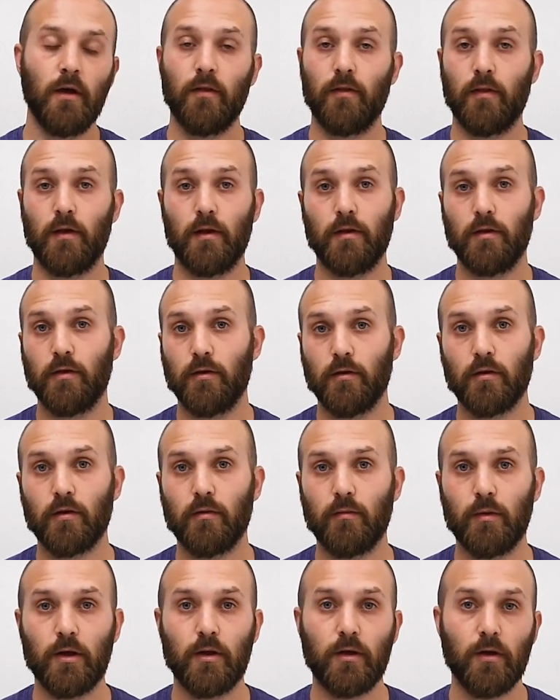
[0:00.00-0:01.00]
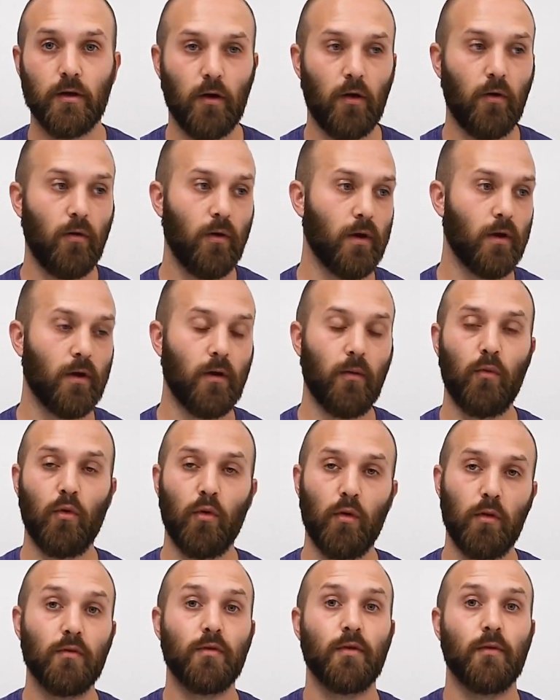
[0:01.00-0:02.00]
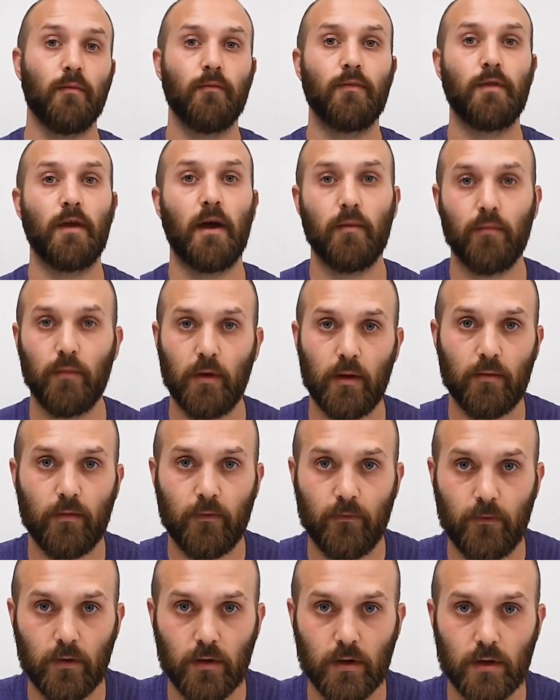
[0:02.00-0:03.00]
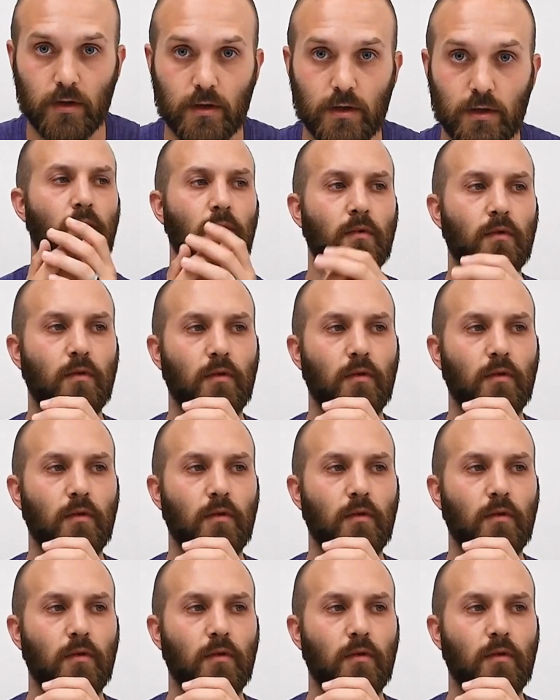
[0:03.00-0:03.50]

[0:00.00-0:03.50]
then you're gonna be good to go and come away with some time-lapse footage.